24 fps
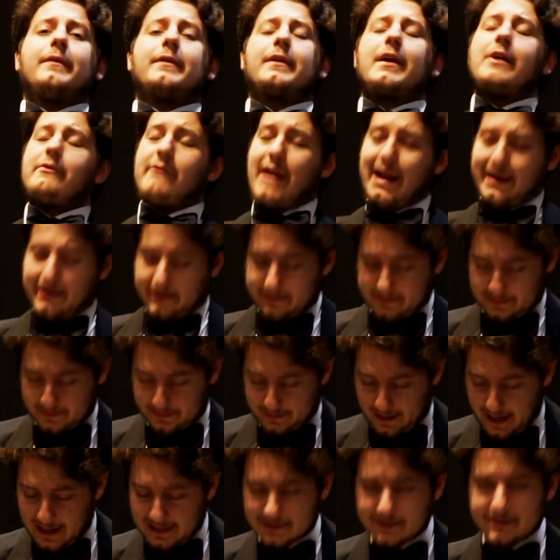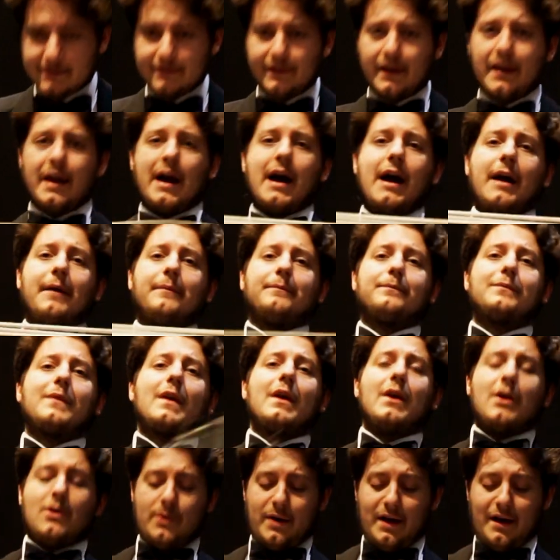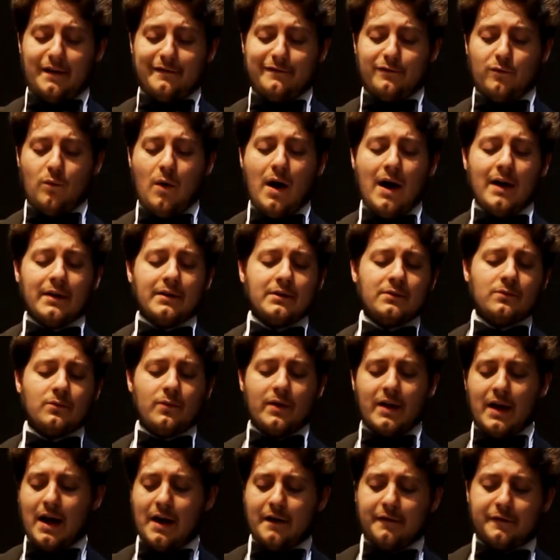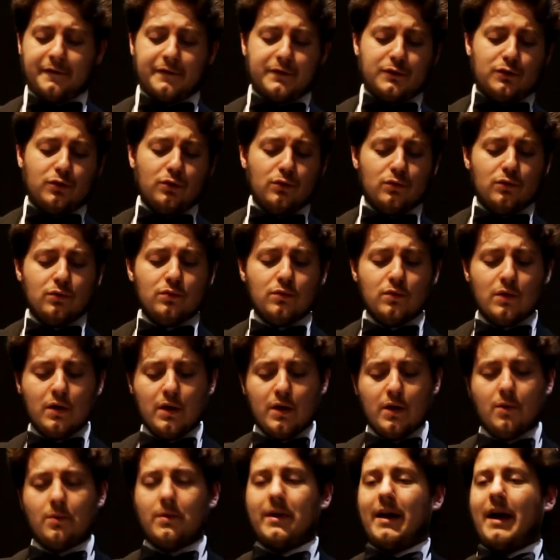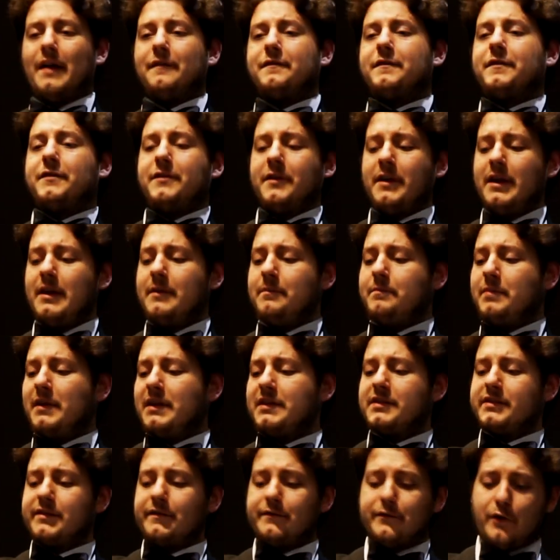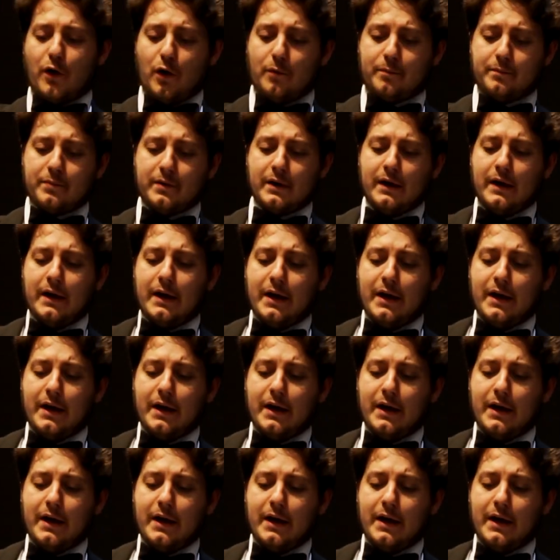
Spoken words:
Correct. Yes, they are. We have 1, we have 2, we have 3 pieces of rope.